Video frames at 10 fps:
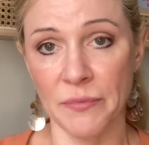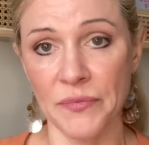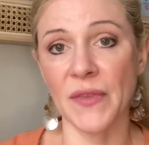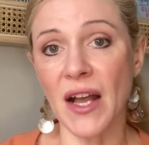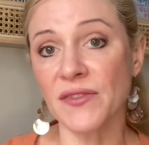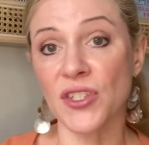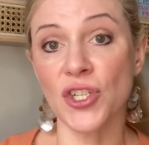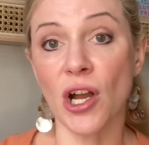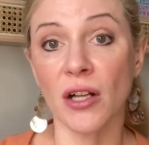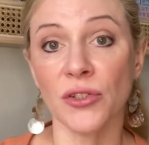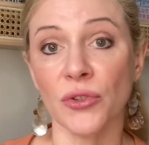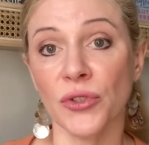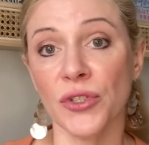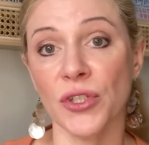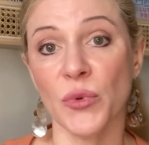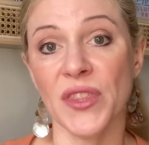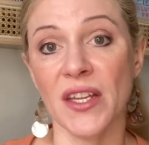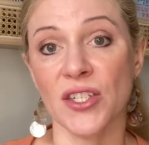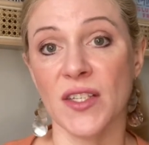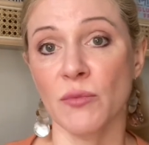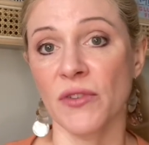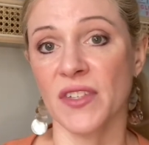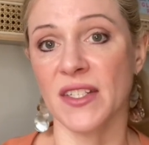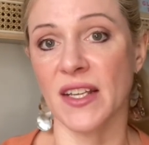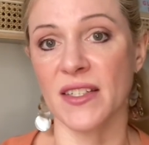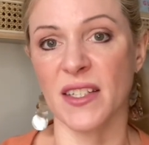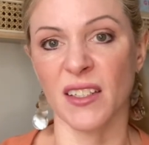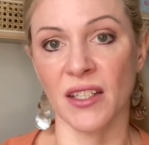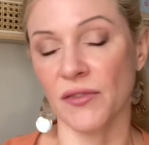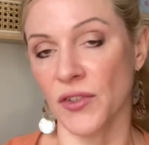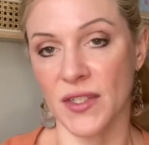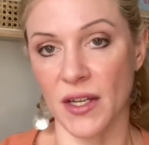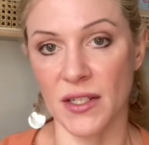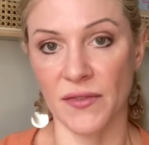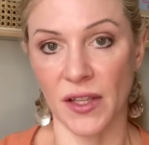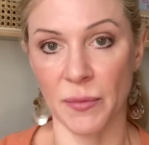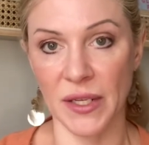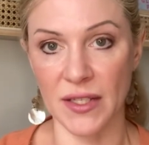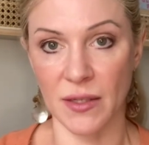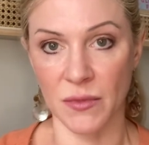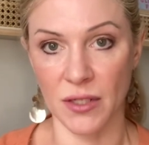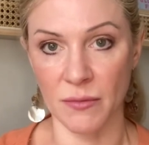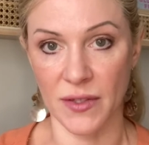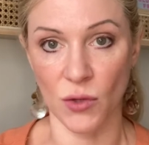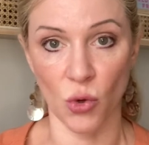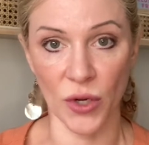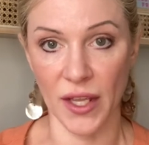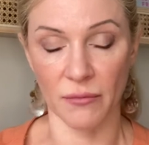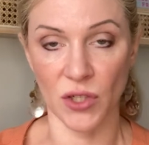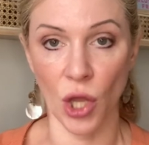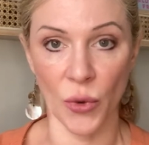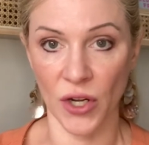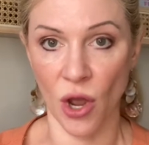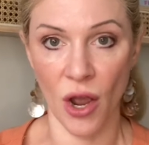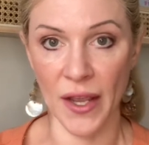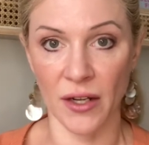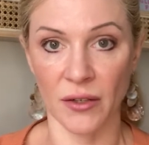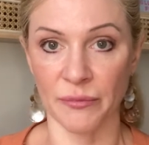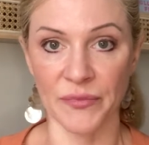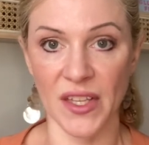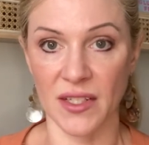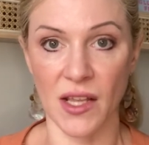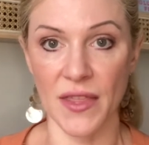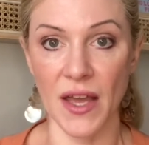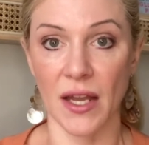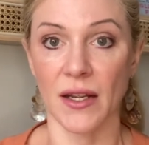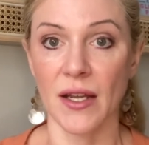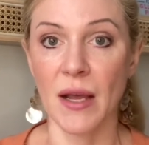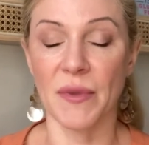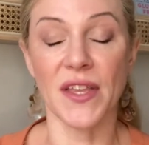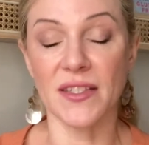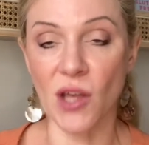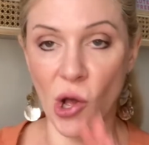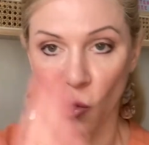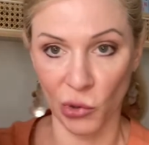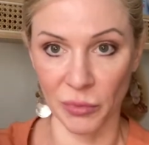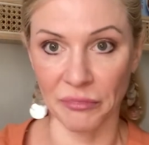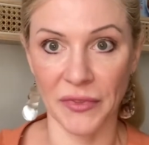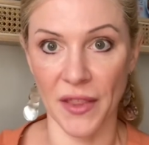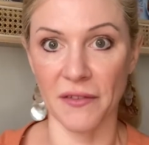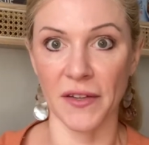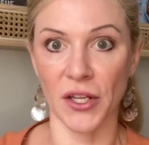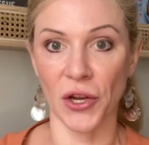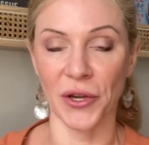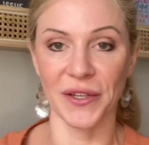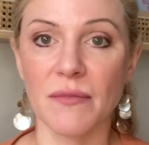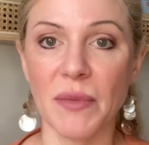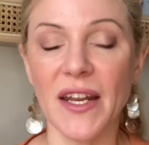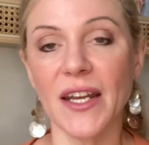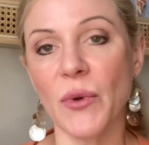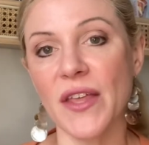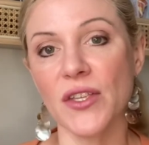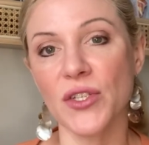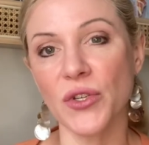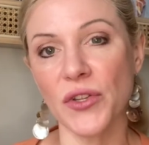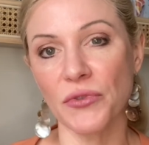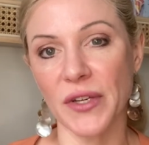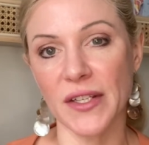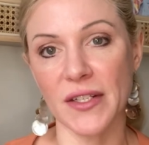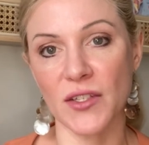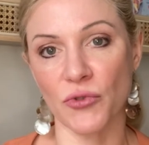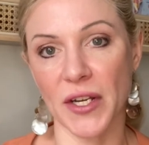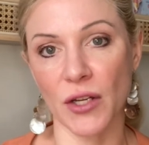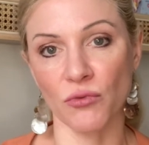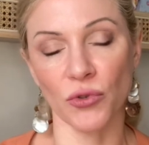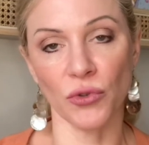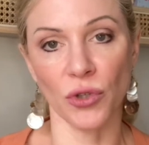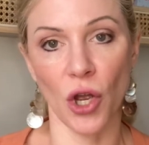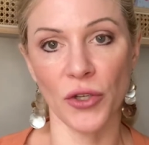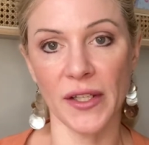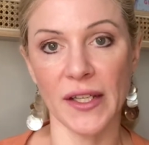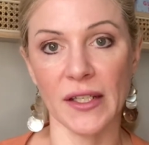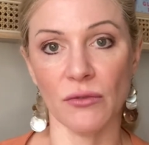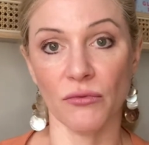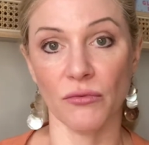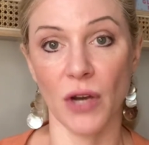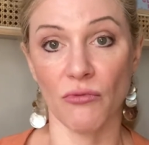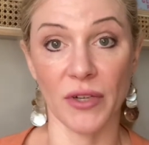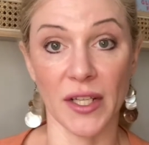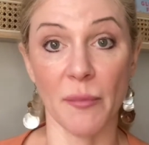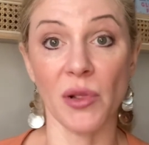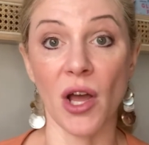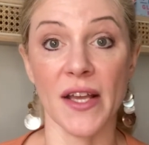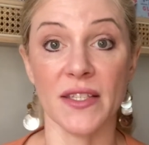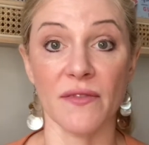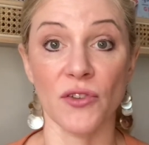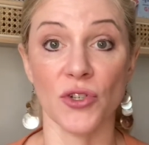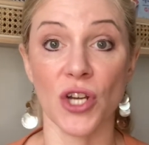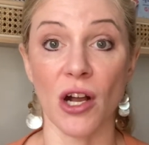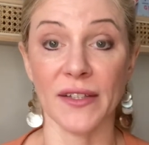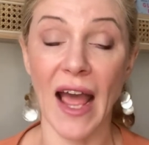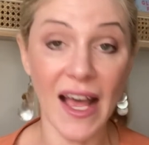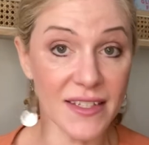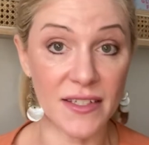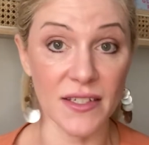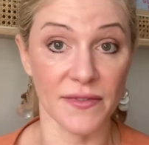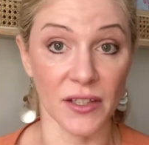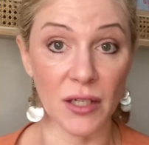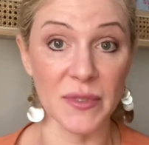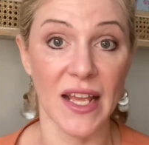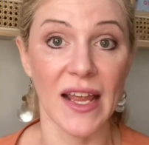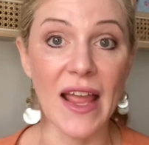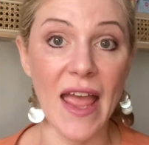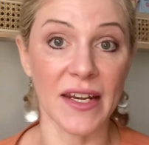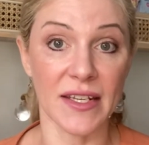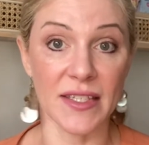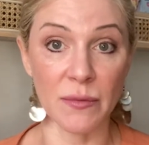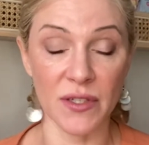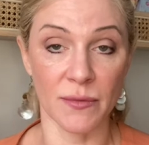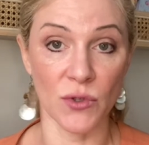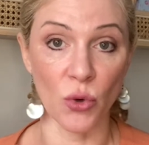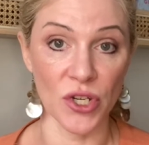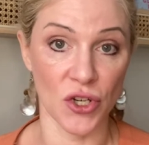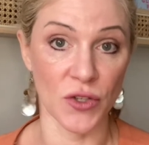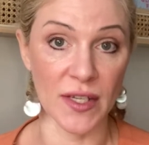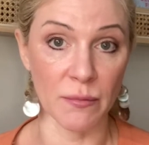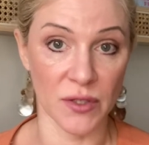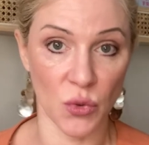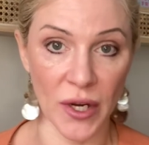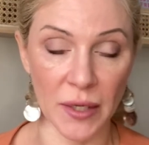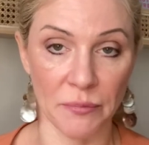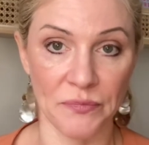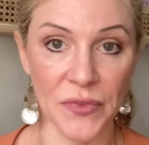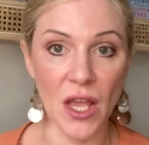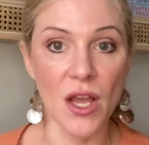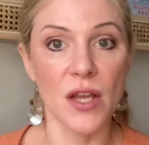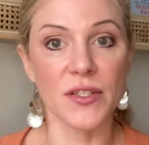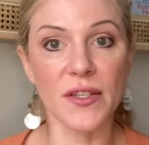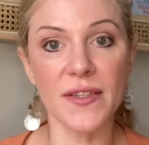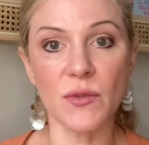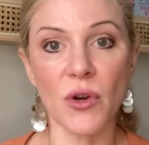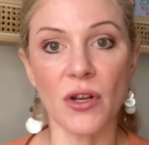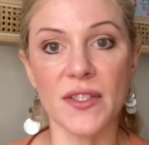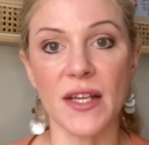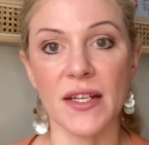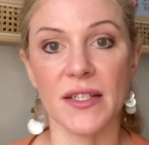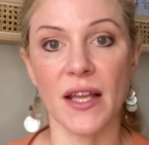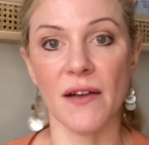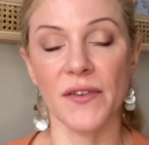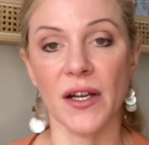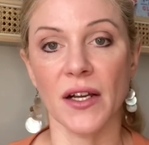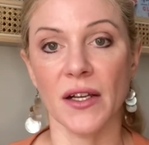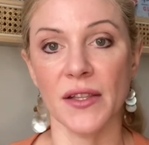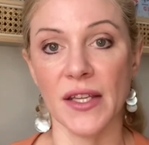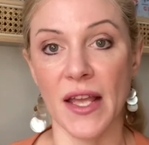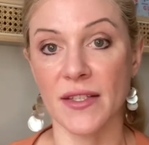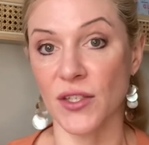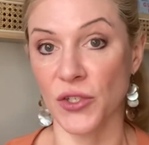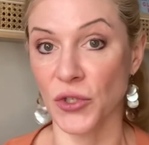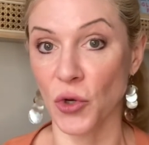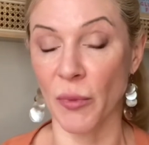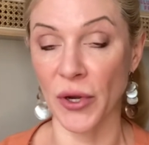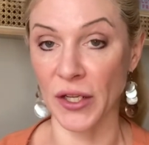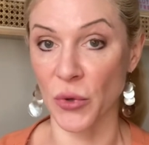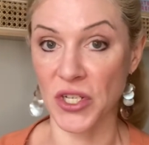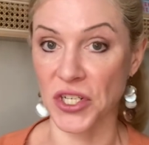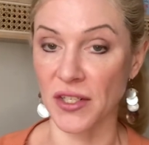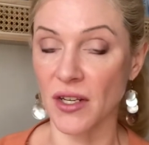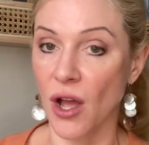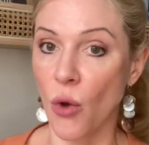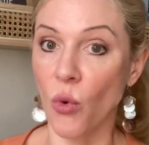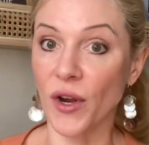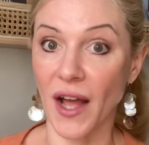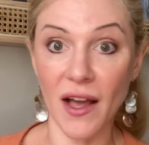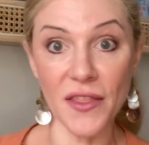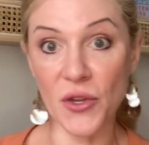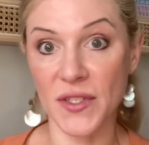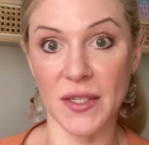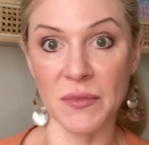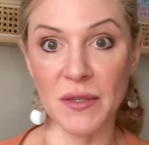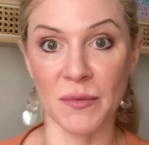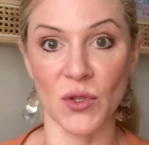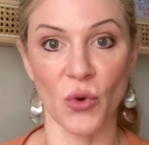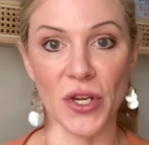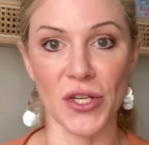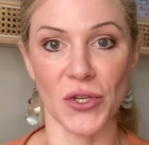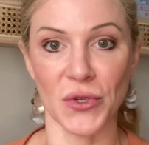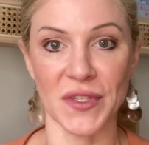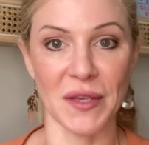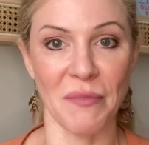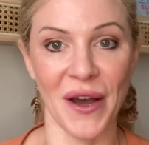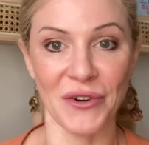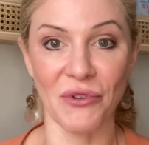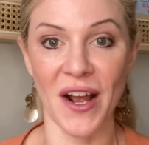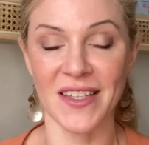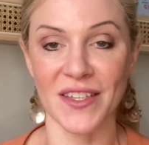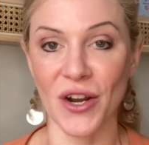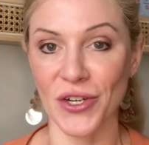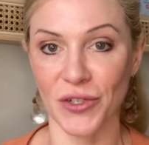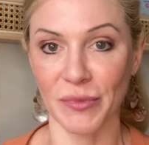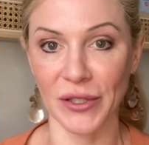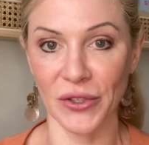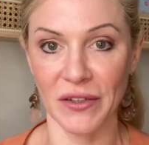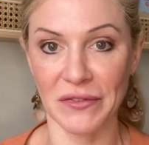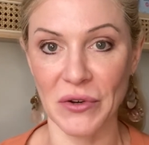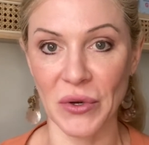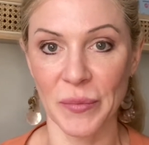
After childhood, you would then just move to testing if you start developing symptoms or get low in iron and things like that. But that's a whole nother video. But anyway, the 2 to 3 year screening rule only really applies if your child hasn't developed any symptoms or issues in between. So this is where I'll start to cover the answer to your burning question. What are those symptoms or issues that might arise that I should be looking for?